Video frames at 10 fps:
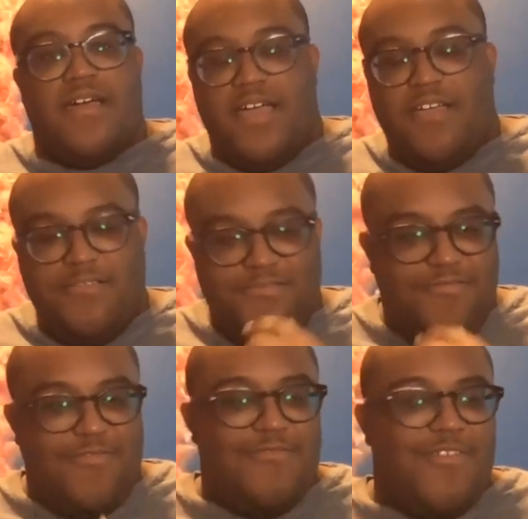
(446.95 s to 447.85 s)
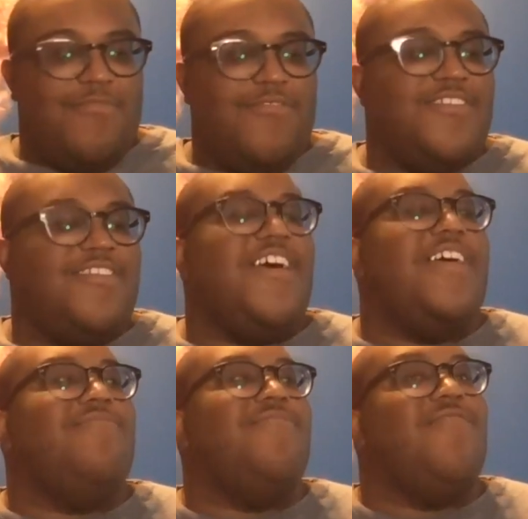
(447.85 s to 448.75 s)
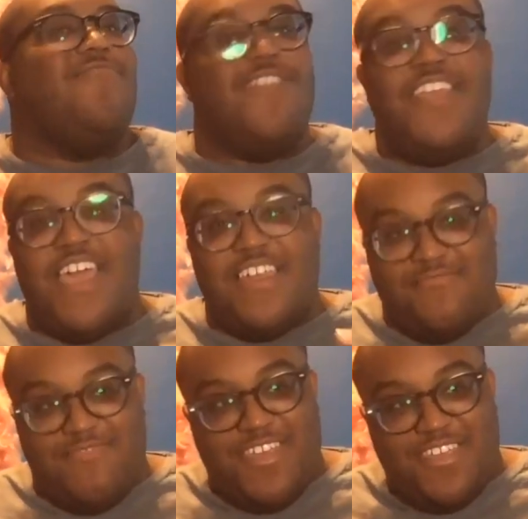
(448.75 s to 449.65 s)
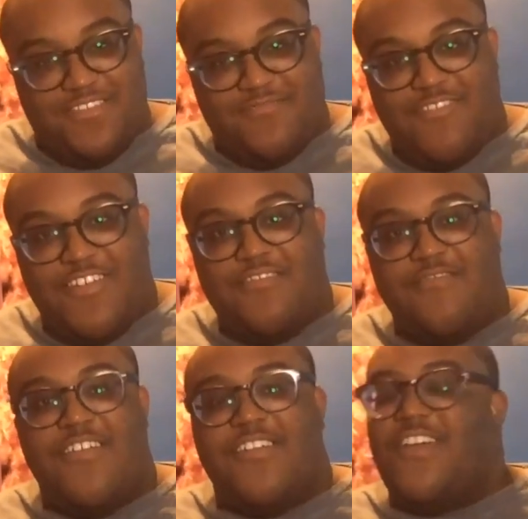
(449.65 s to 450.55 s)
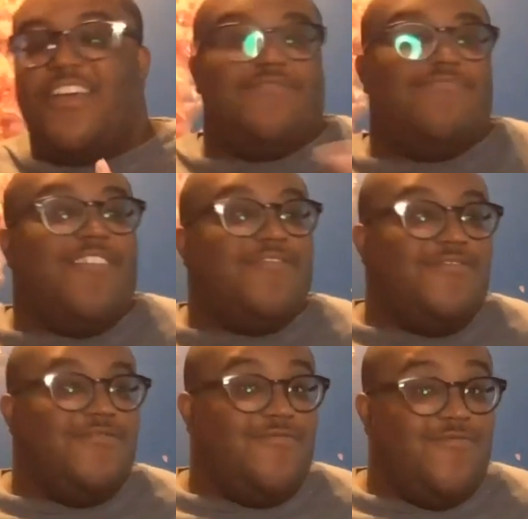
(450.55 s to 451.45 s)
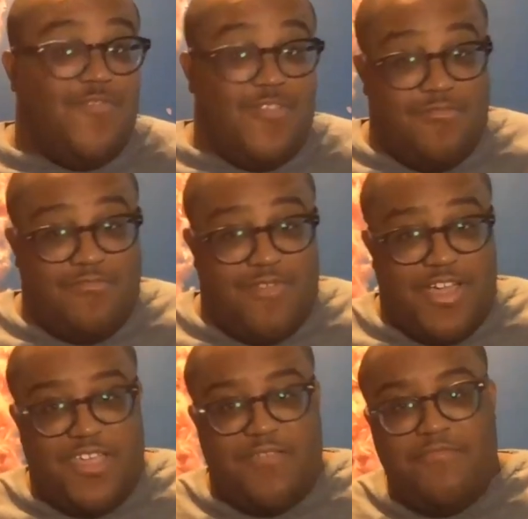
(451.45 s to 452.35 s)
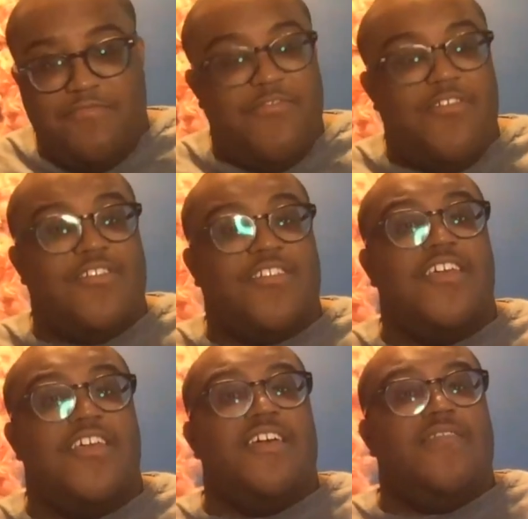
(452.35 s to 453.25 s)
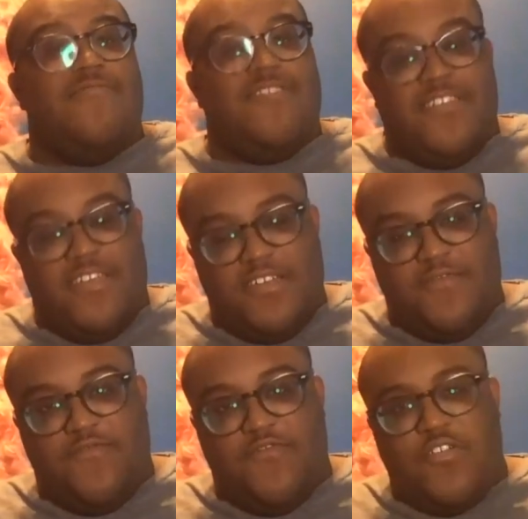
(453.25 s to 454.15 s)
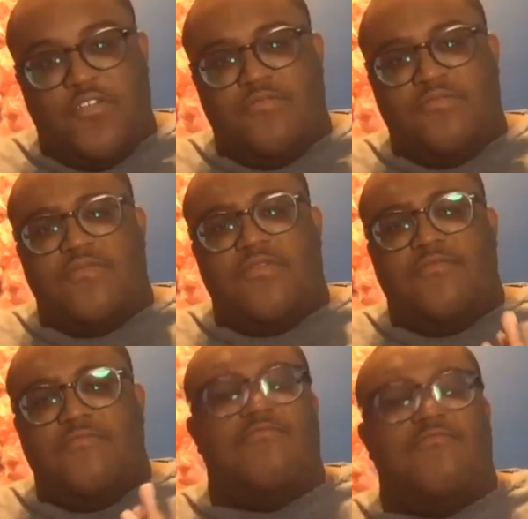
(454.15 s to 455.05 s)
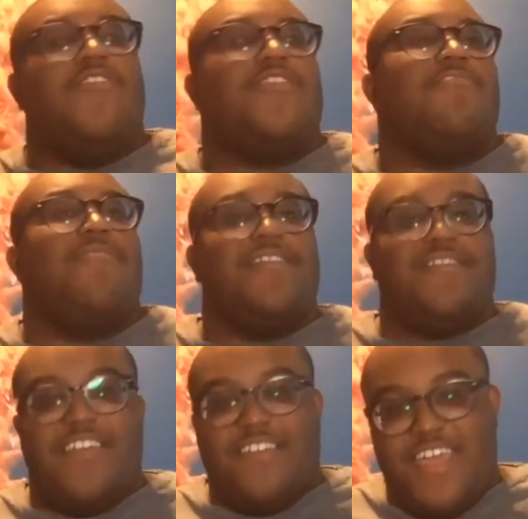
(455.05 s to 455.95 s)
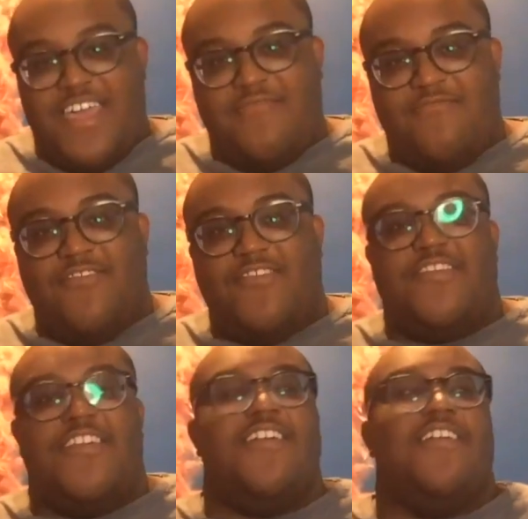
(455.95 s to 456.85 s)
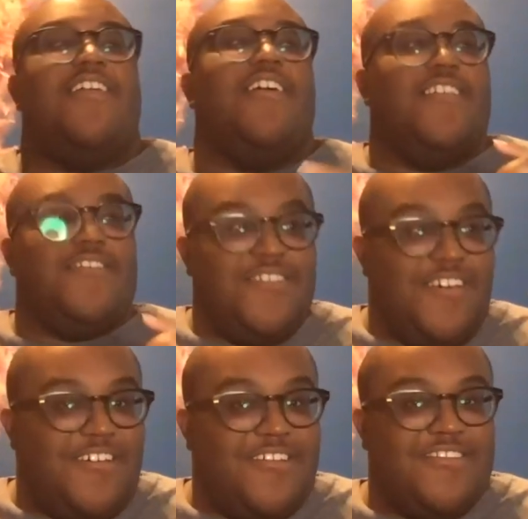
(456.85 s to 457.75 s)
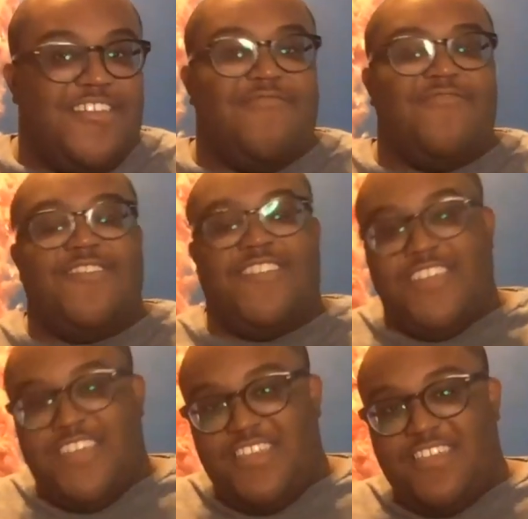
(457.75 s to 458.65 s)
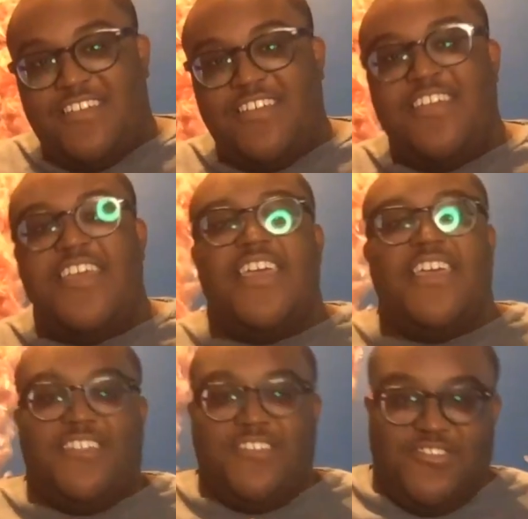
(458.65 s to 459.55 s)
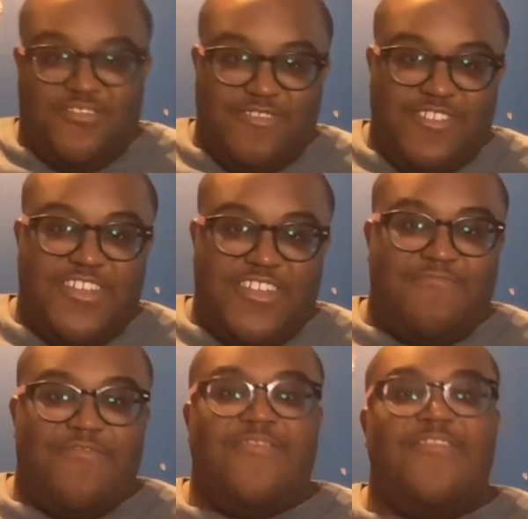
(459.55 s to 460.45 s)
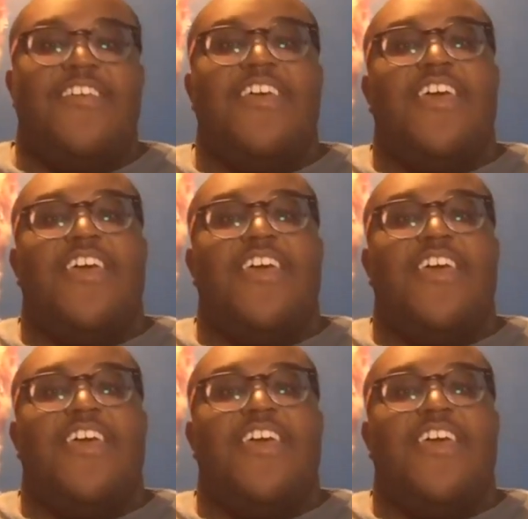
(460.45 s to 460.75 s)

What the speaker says: I also remember the time that we had a pet as well. Not sponsored from my book, but from what the pets I had was a dog that was an Akita and a German Shepherd.